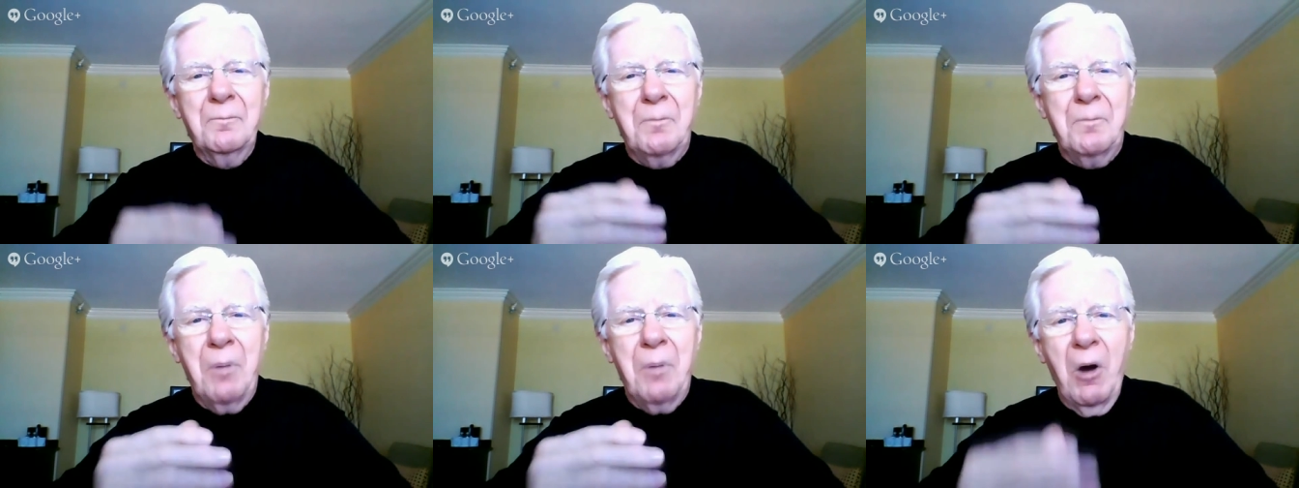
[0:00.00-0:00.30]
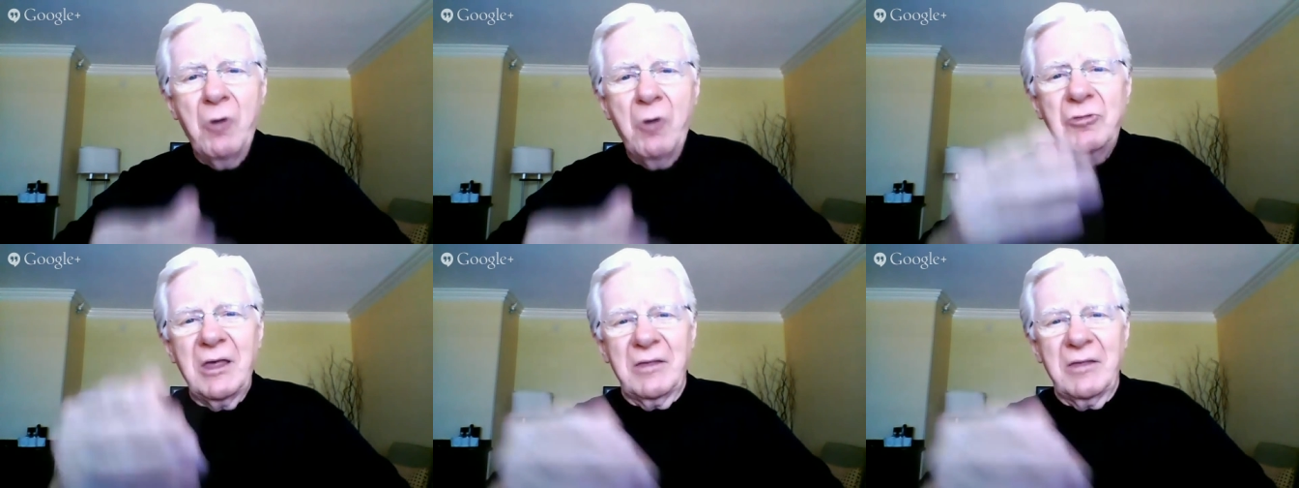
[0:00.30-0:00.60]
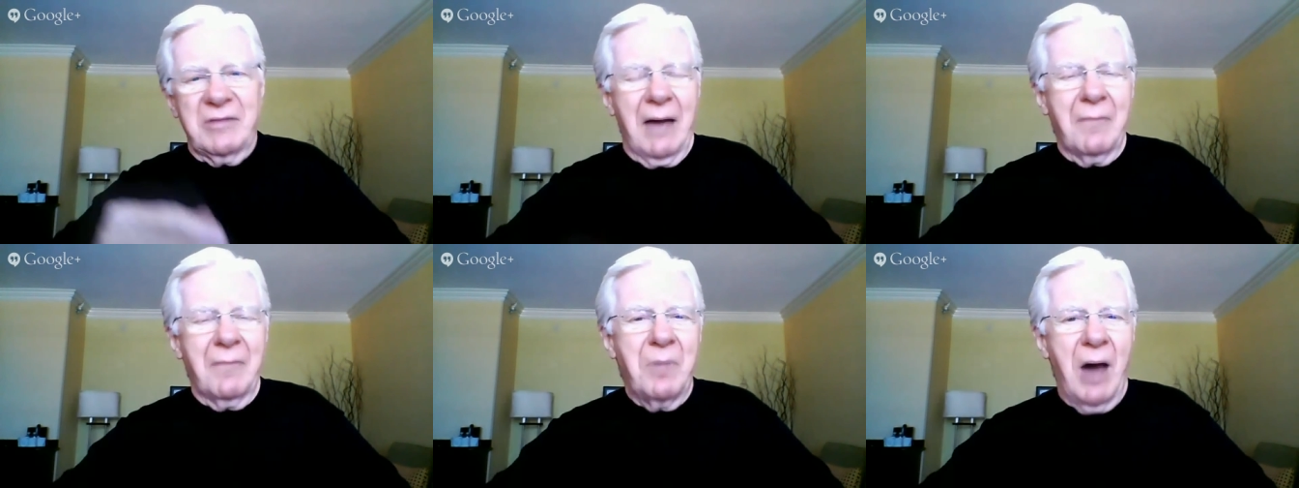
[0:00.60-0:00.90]
Both
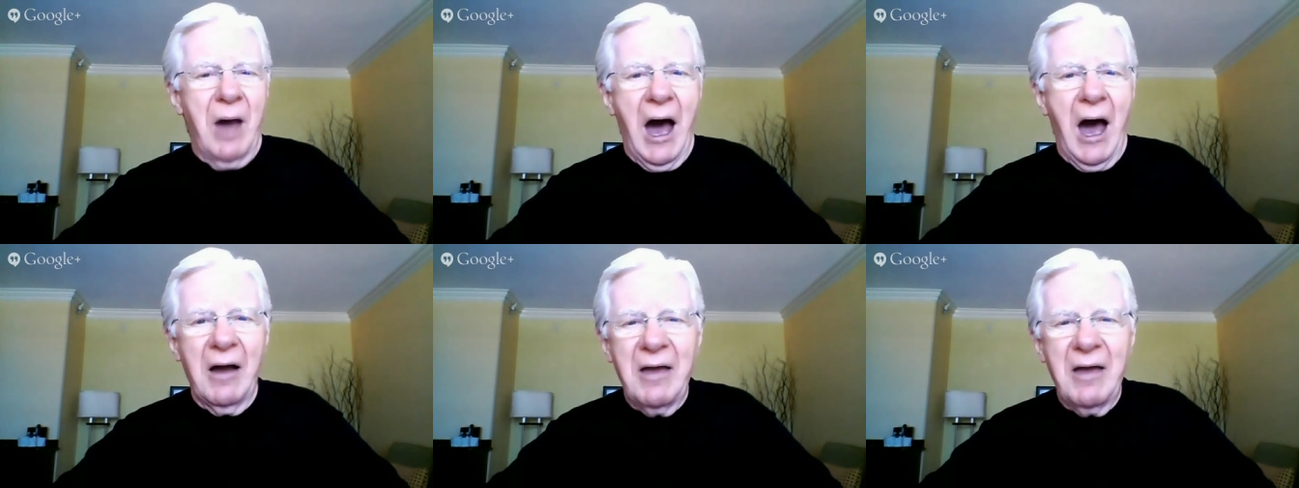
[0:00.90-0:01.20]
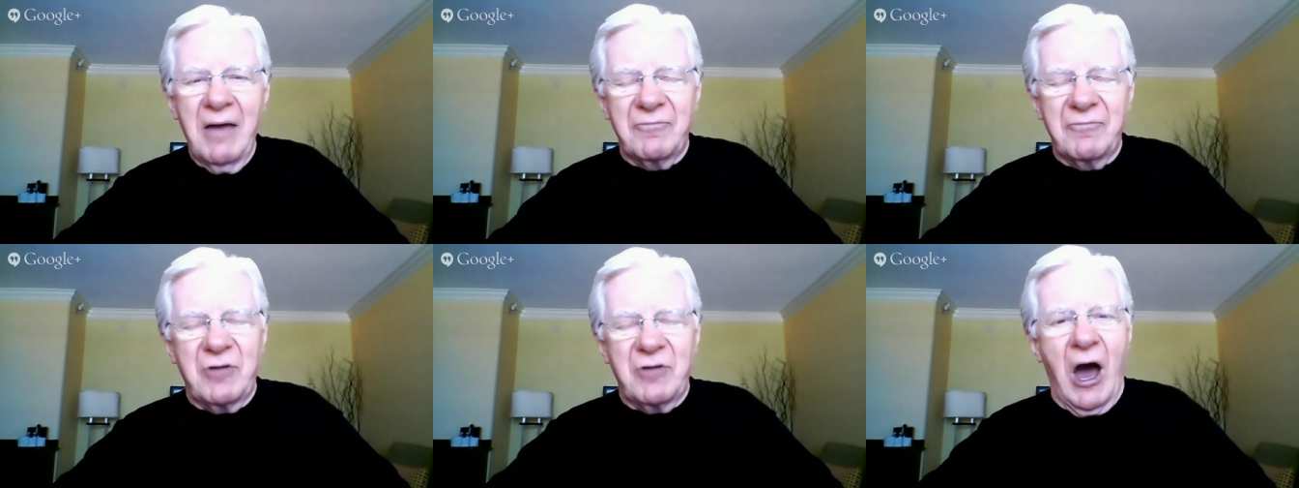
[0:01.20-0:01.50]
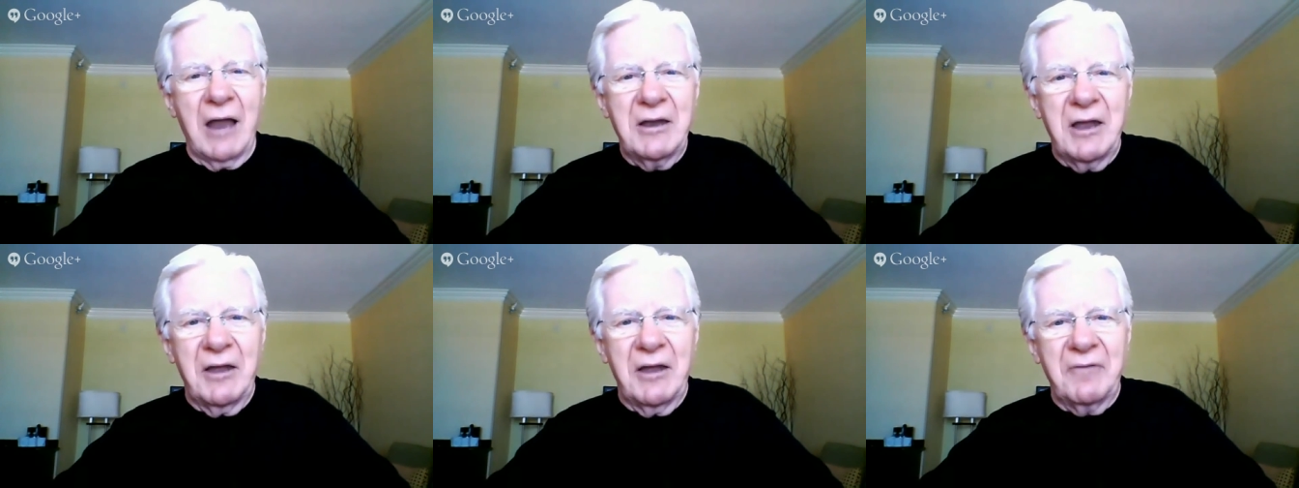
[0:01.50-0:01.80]
of them have
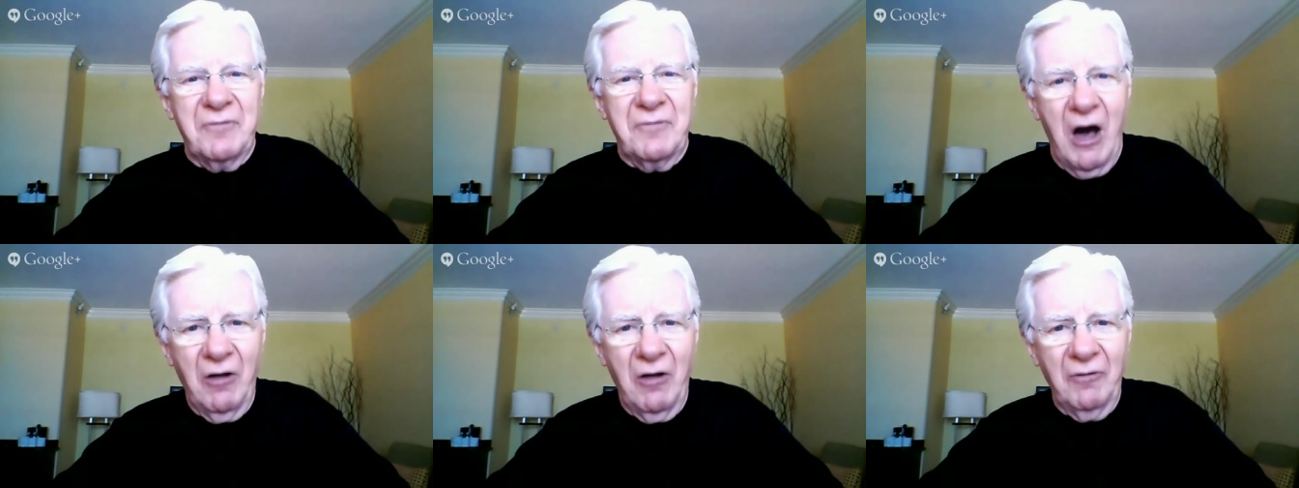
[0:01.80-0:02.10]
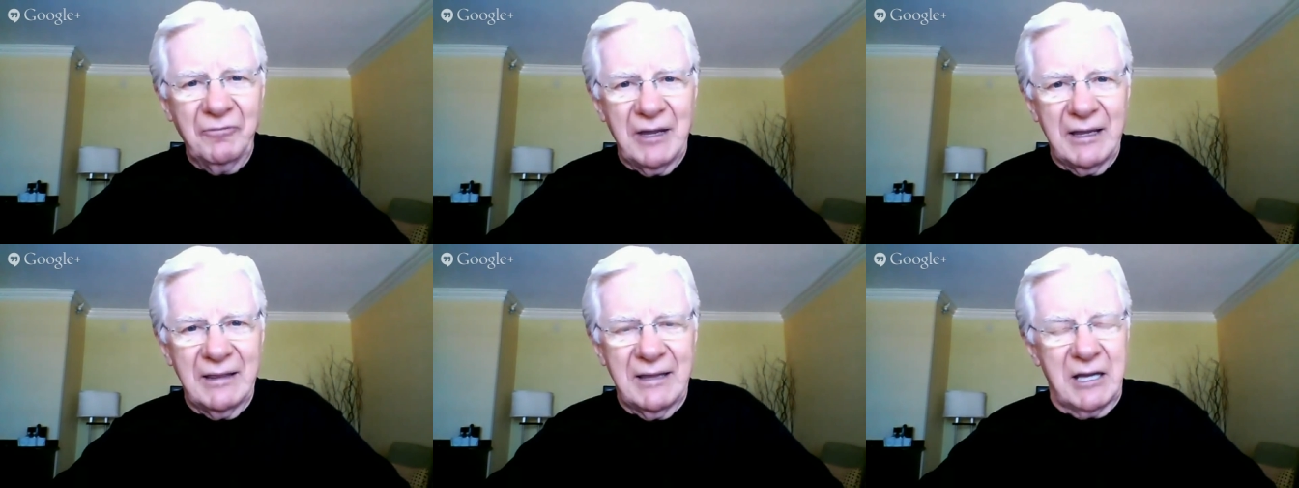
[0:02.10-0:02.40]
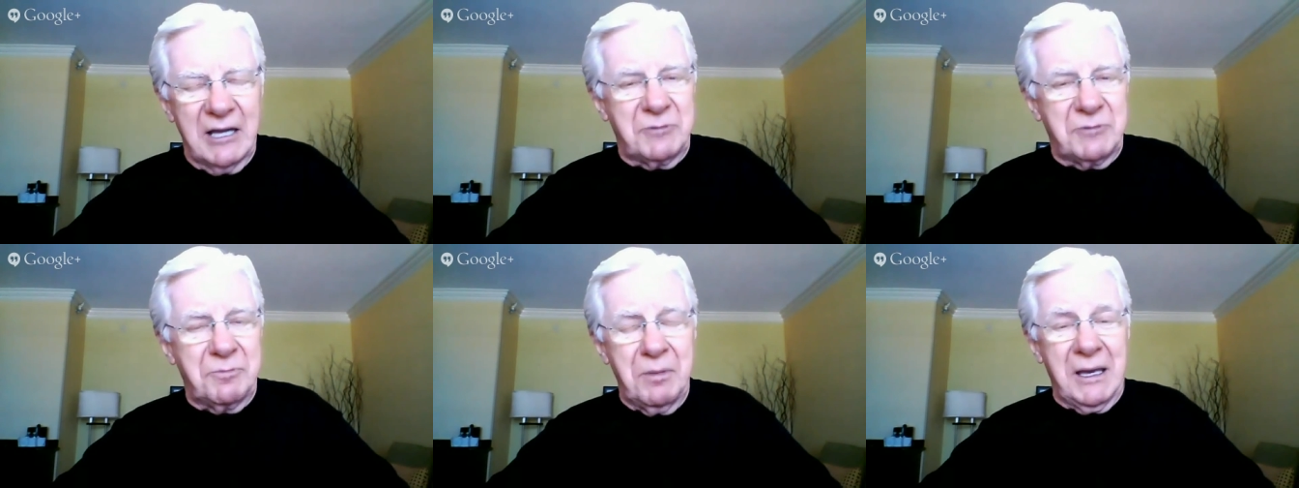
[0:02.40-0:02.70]
gotten involved in
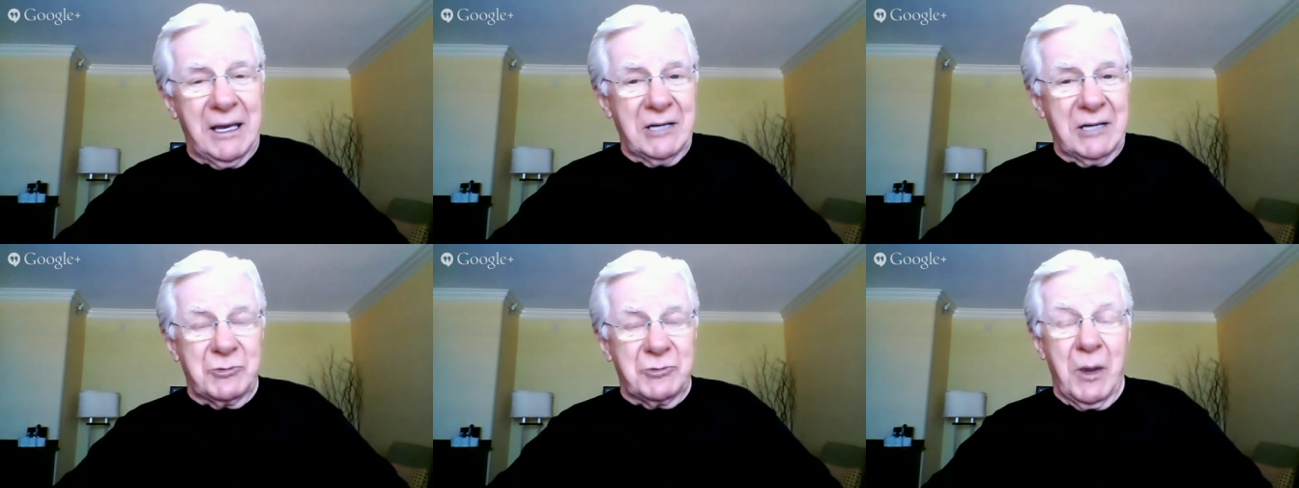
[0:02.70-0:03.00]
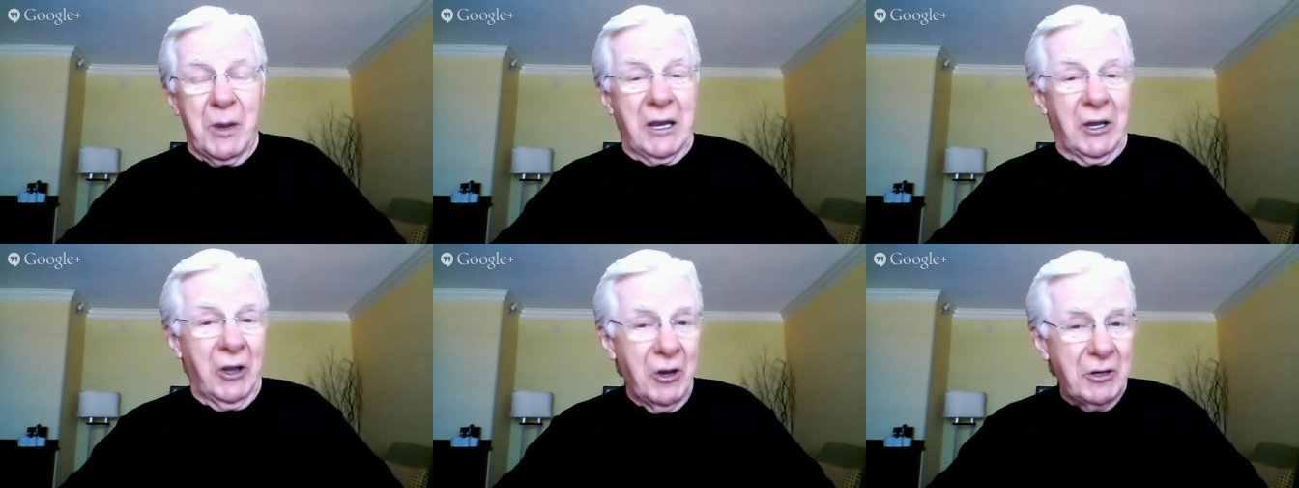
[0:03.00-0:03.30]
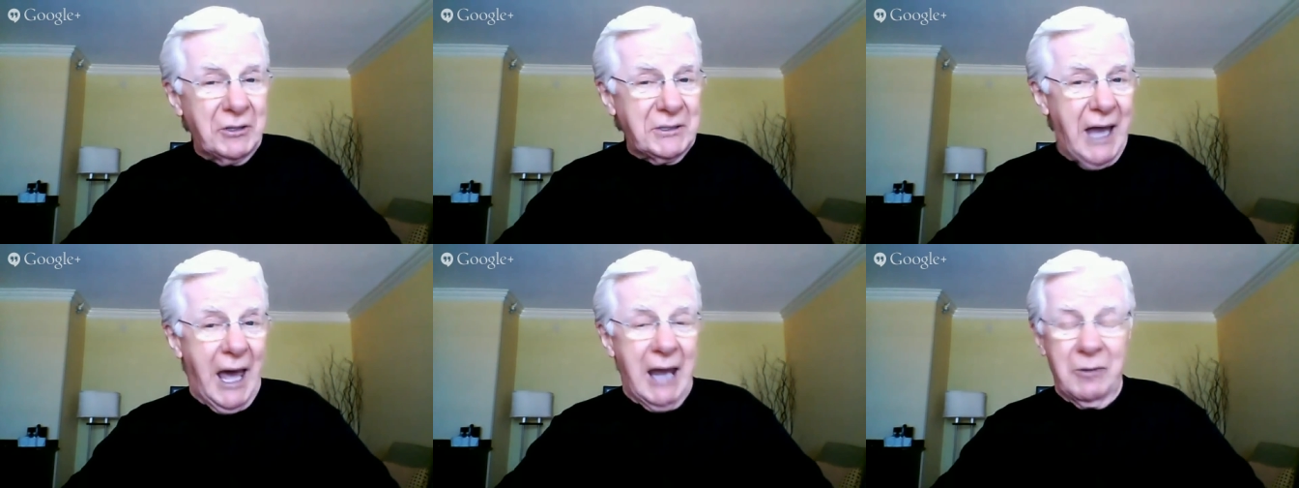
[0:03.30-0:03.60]
this because we
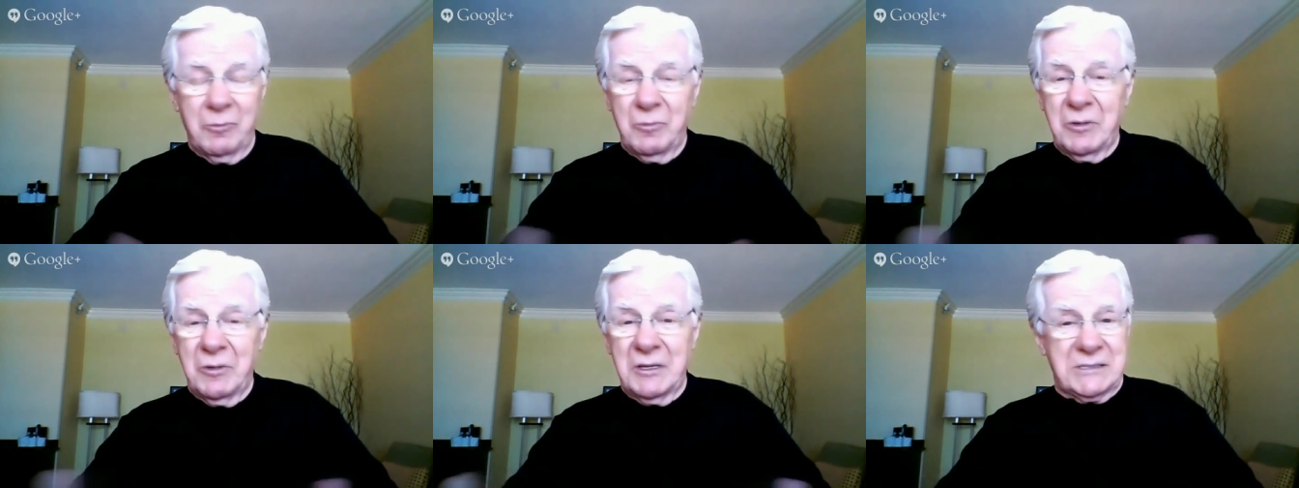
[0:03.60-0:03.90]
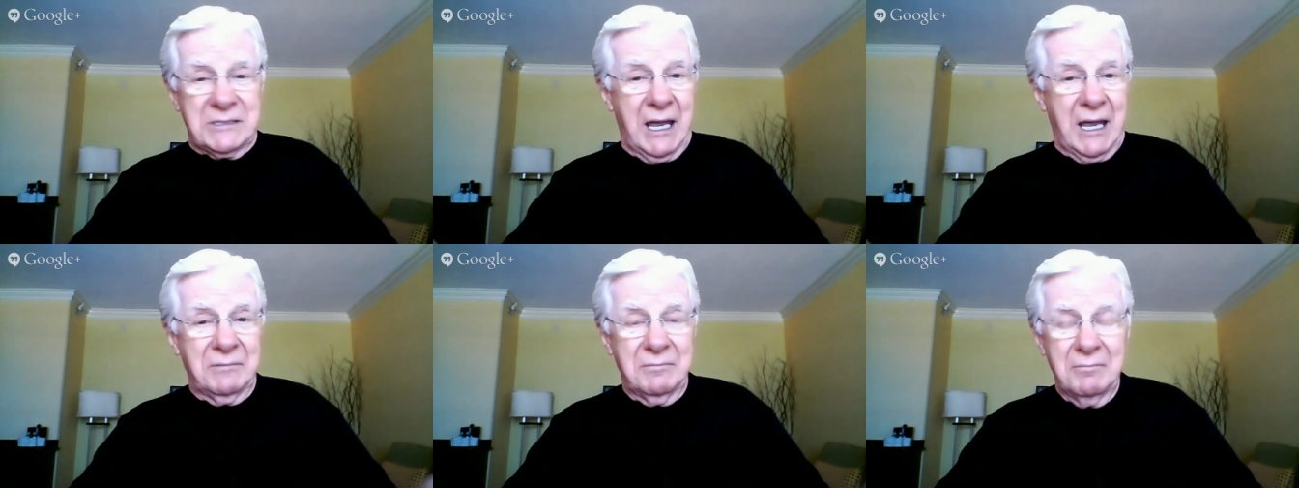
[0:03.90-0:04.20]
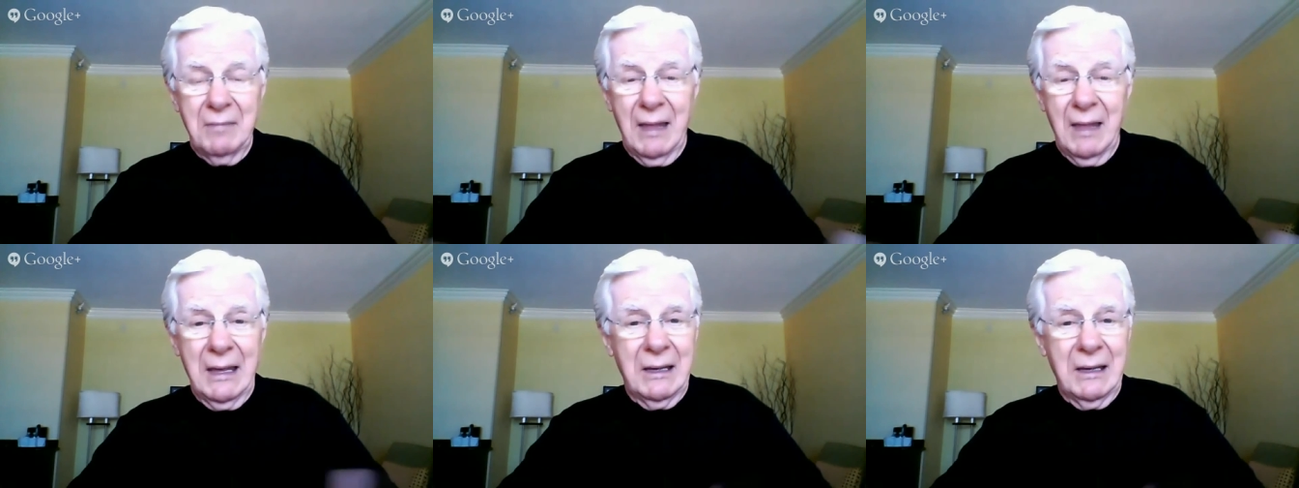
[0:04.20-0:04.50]
looked at it and we
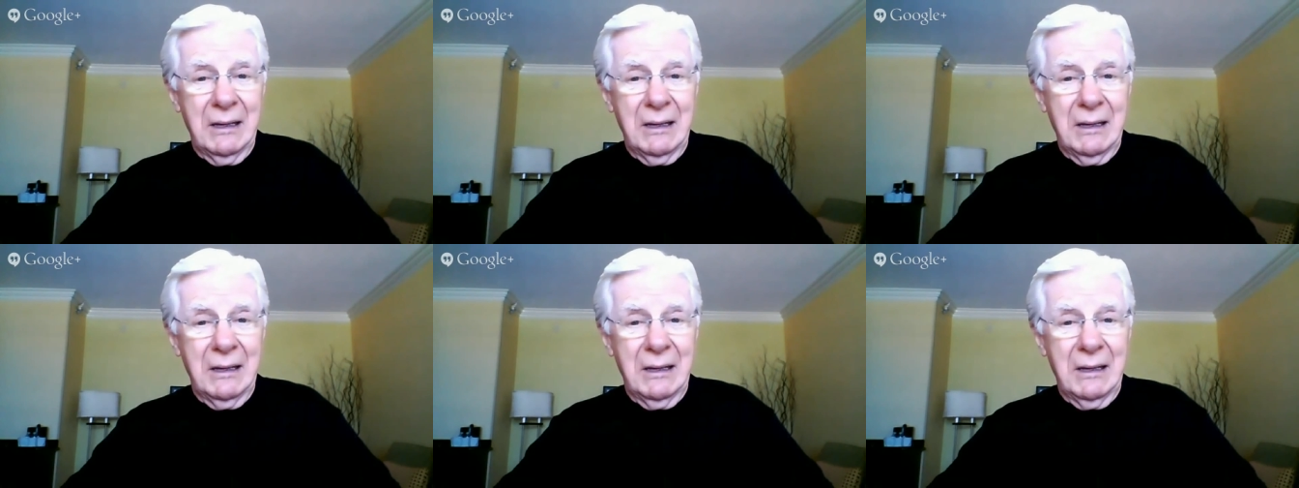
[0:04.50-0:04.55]
said,